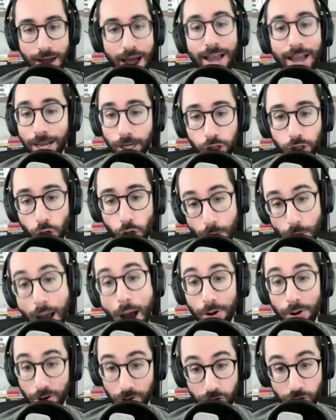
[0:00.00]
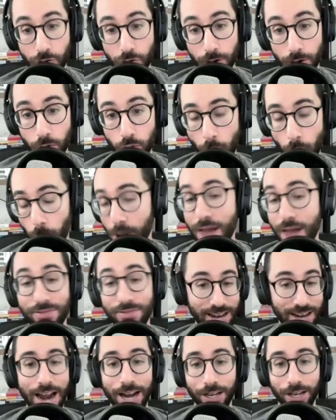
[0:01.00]
I can show you how to do it, where we have a
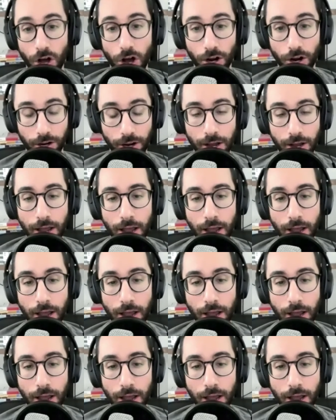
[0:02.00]
dialogue.